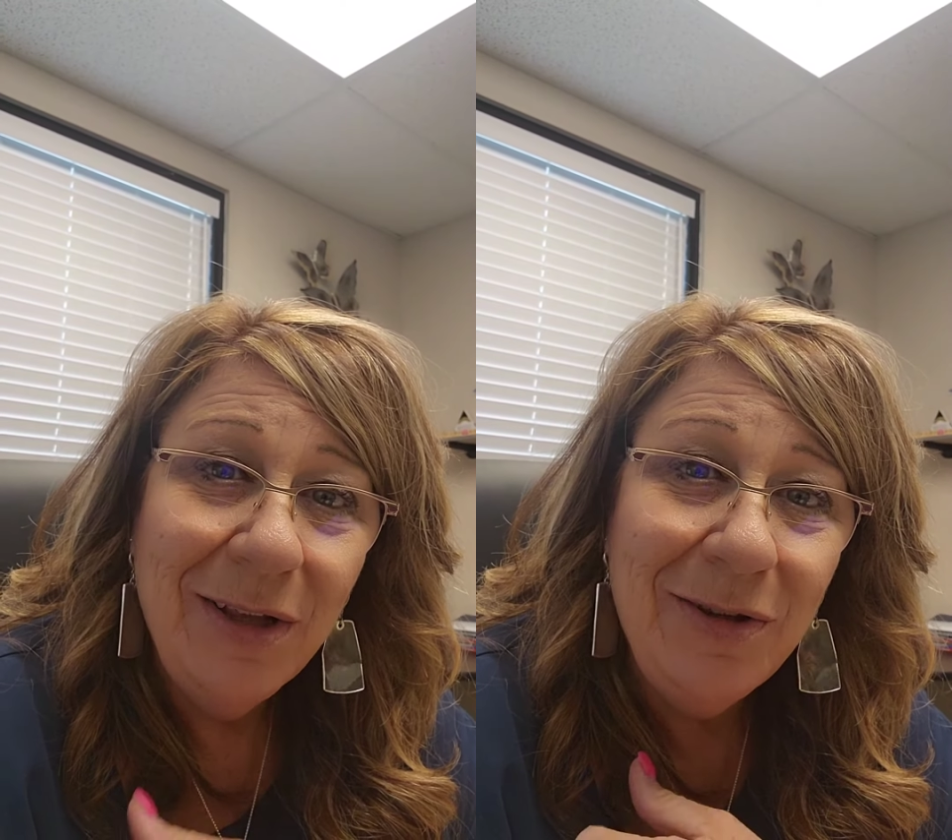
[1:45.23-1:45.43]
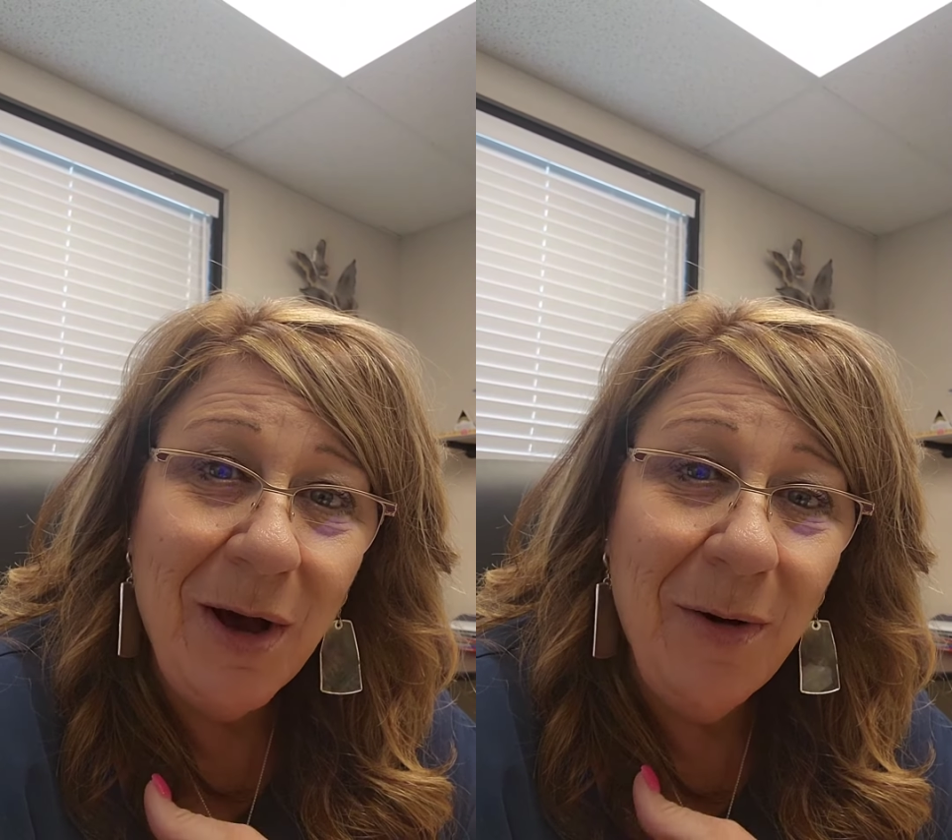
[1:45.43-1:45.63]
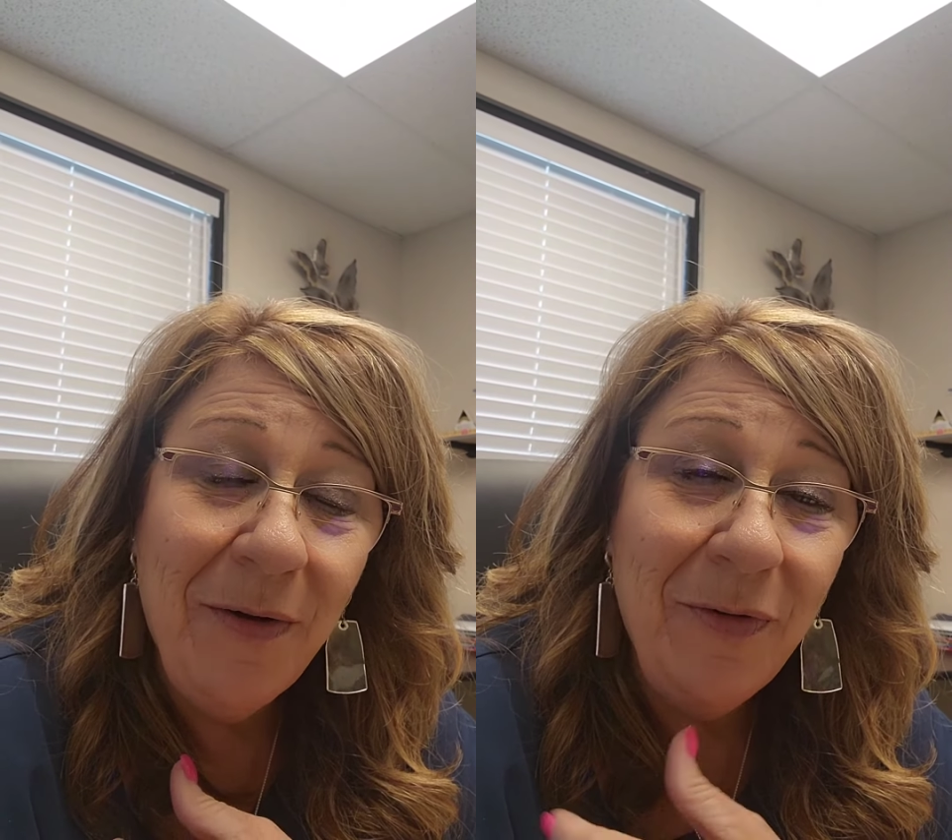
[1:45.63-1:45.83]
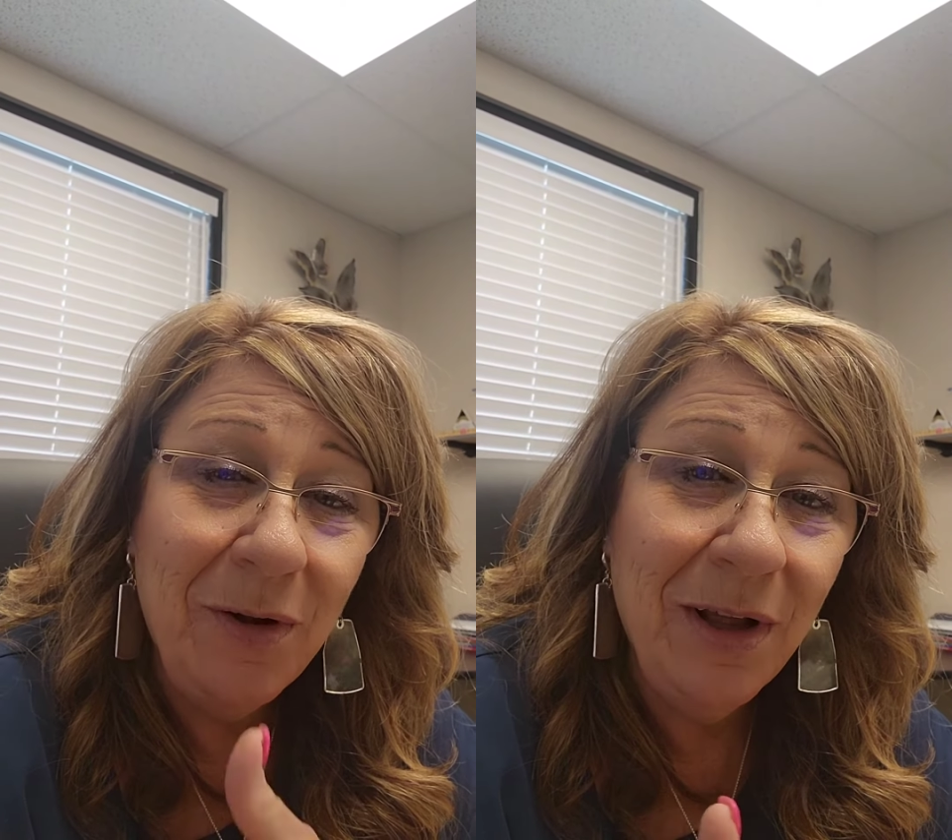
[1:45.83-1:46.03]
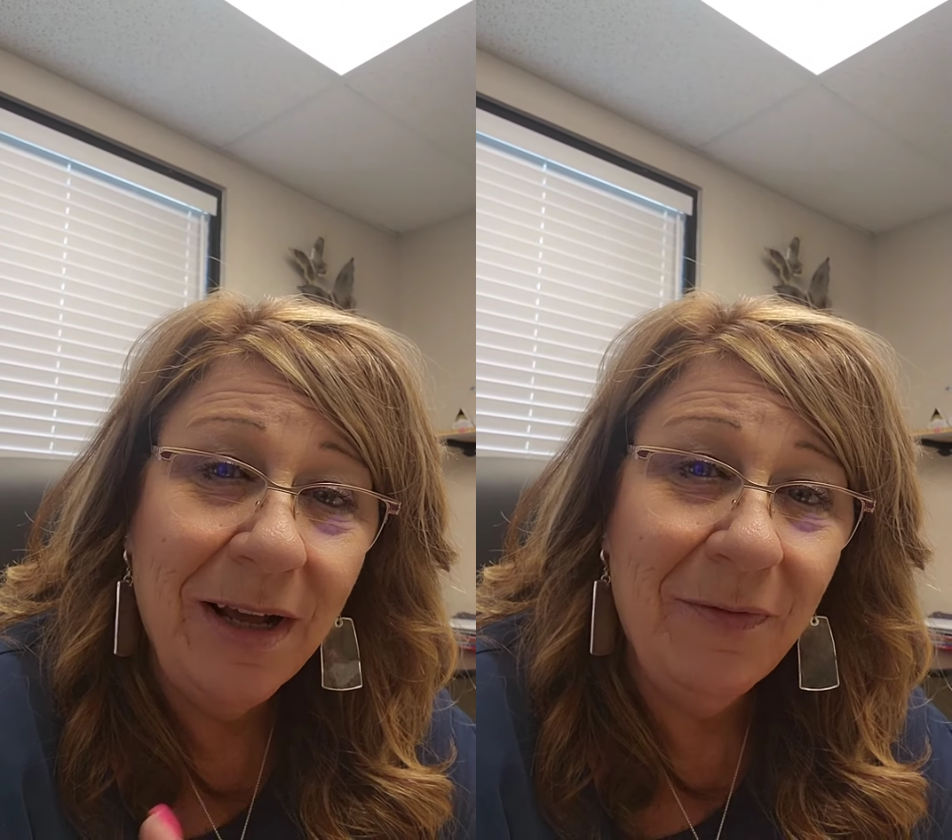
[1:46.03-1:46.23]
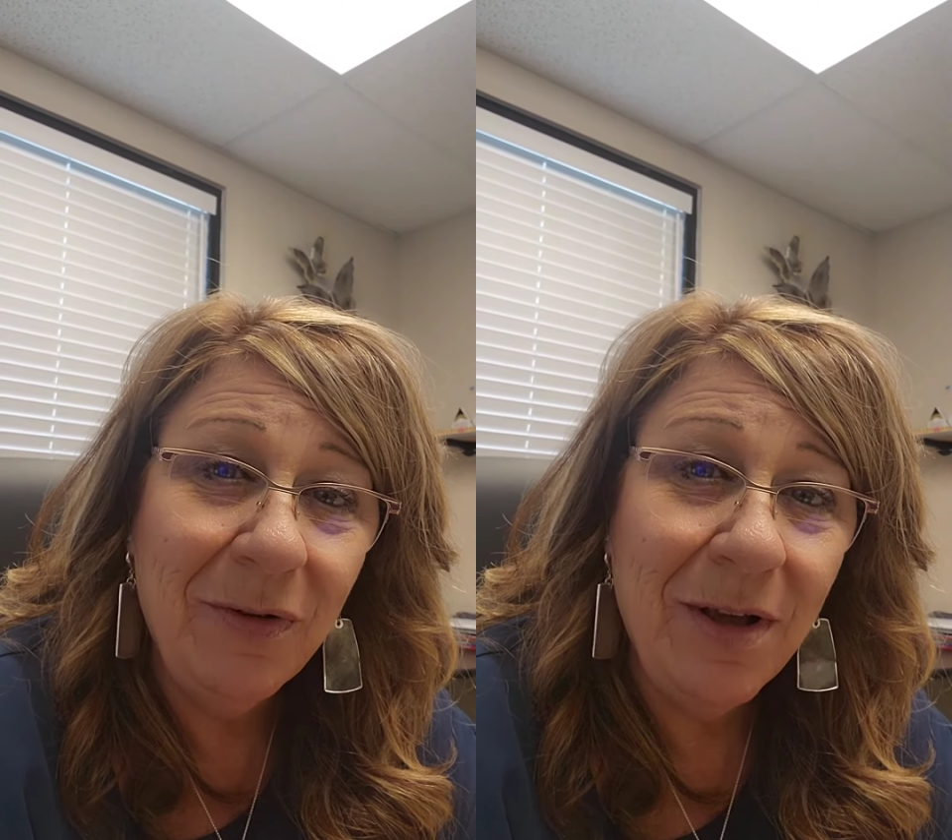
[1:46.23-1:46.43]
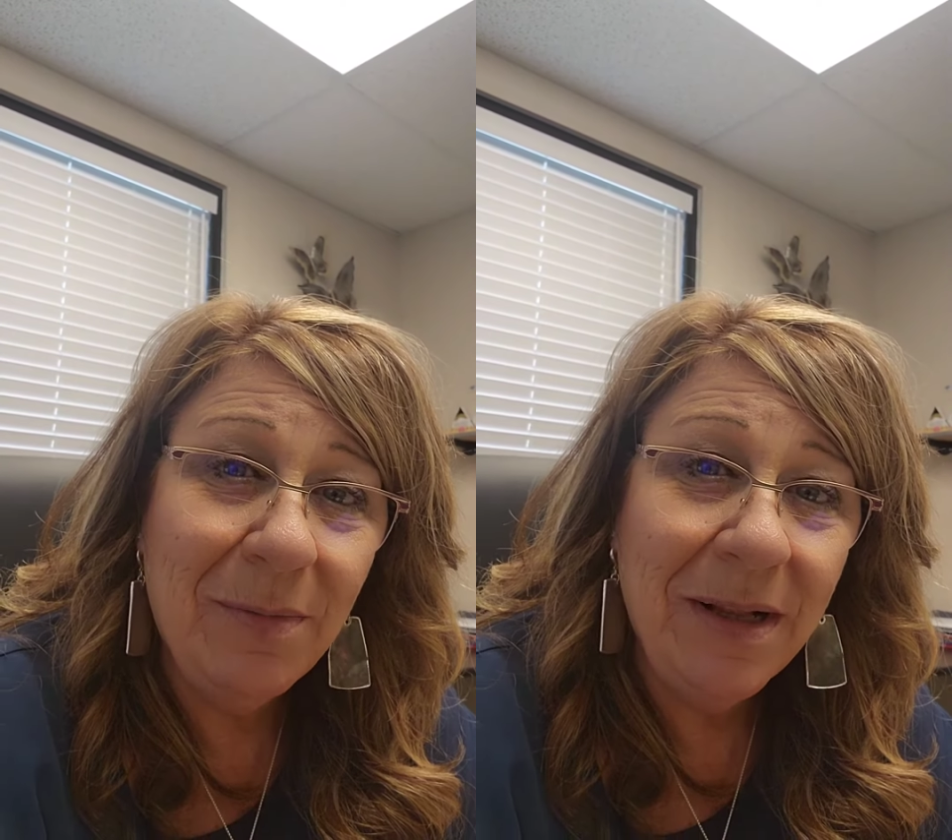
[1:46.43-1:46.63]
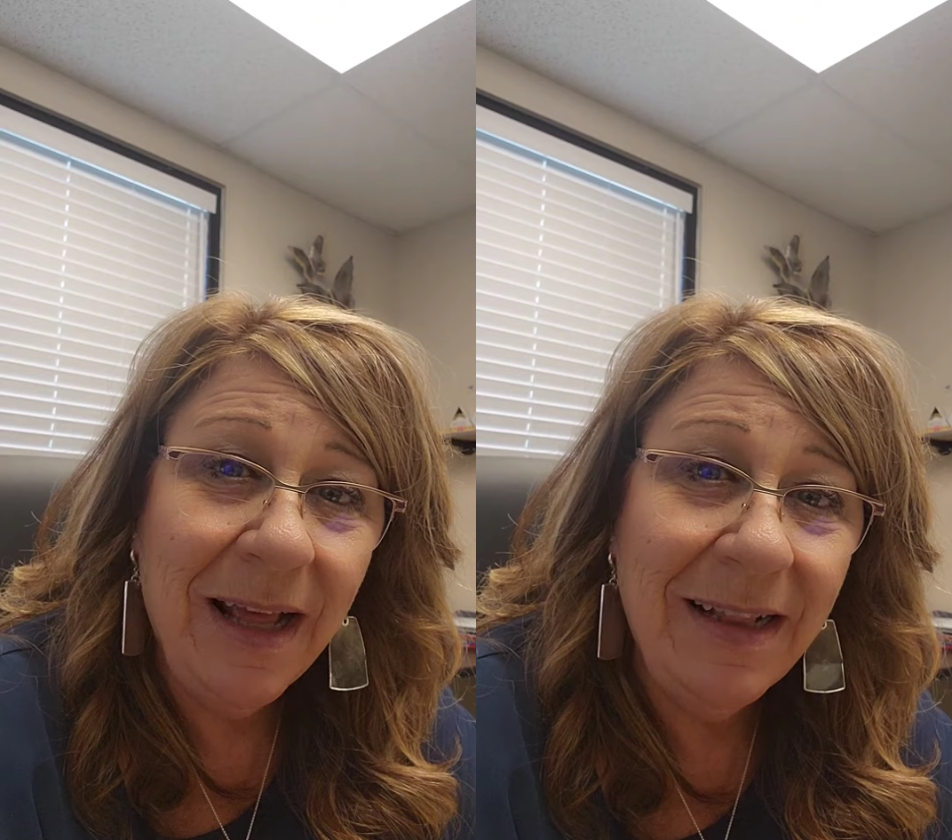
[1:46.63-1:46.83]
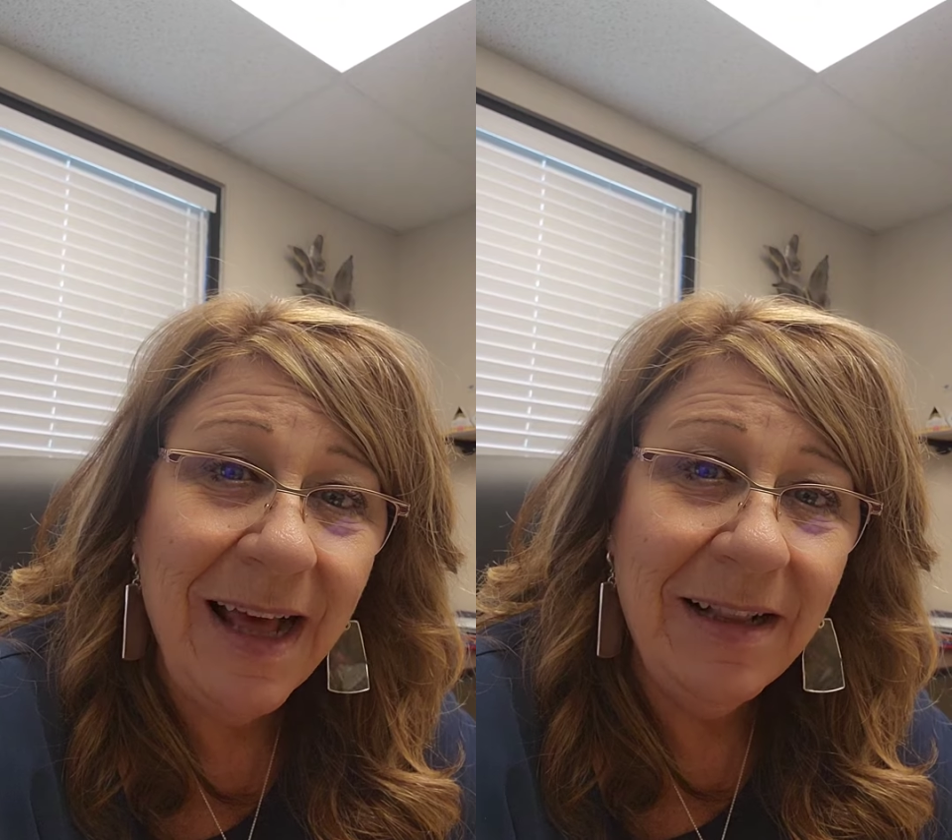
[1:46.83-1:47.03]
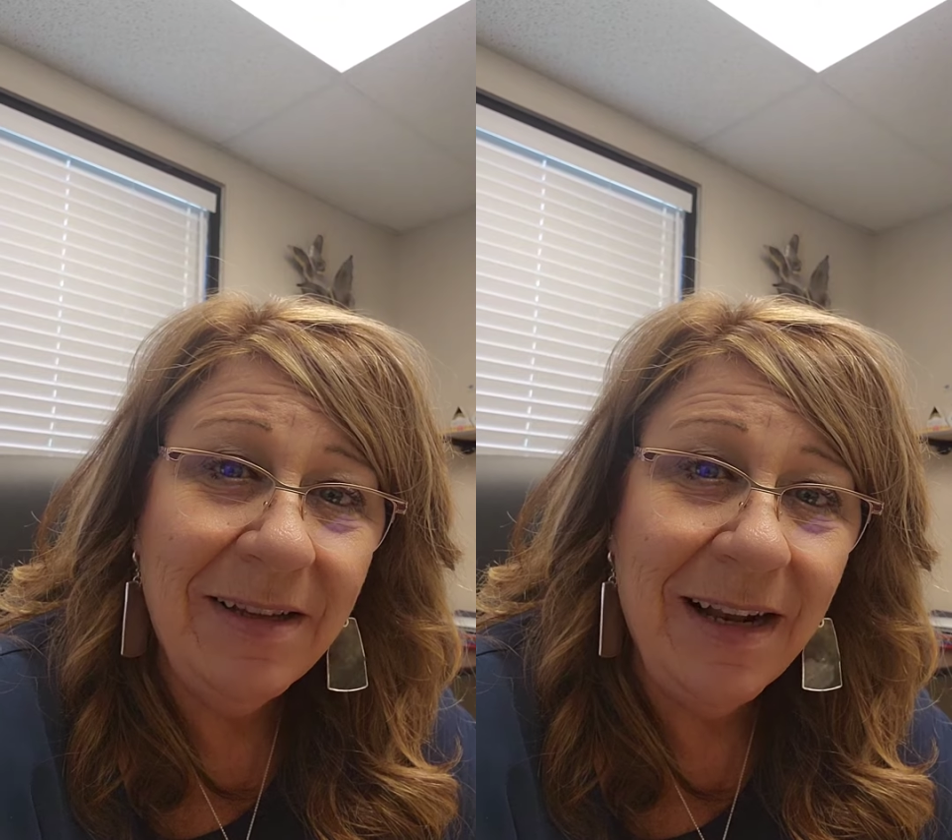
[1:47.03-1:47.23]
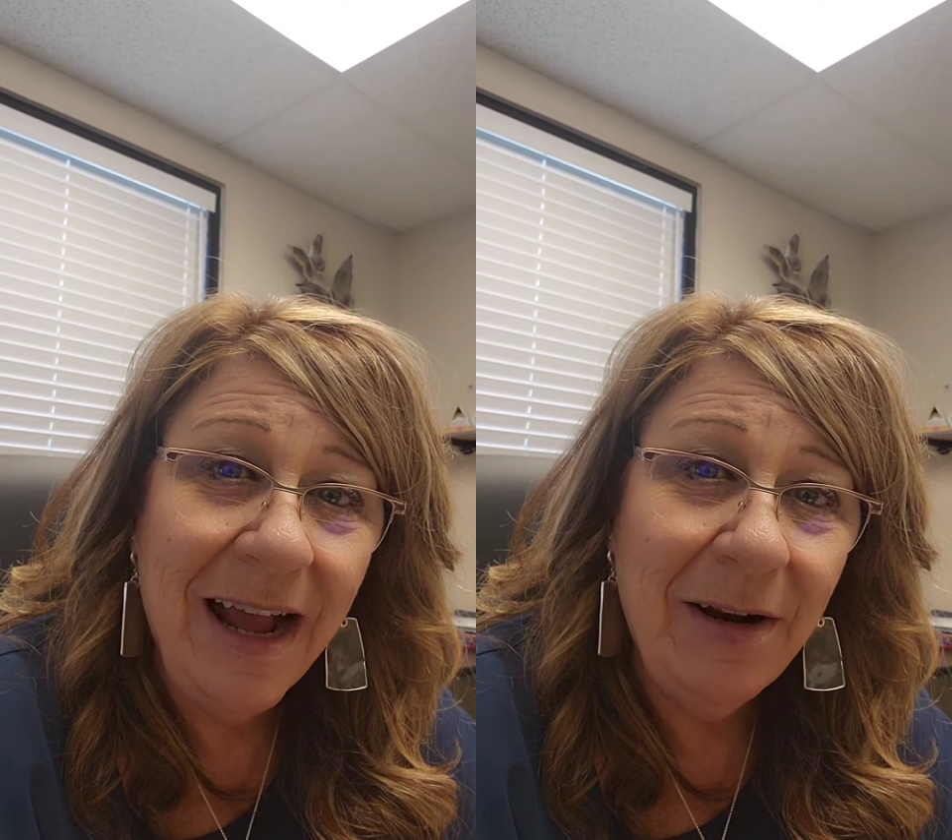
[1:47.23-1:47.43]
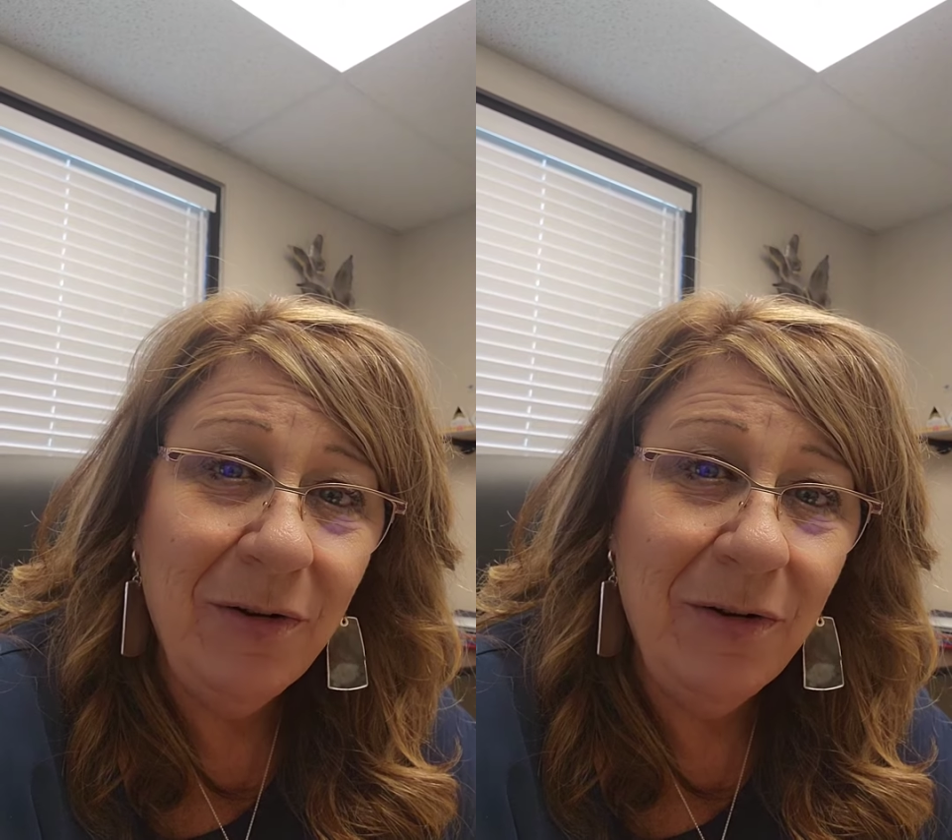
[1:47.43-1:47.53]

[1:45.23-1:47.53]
So if you're looking for something like that tonight,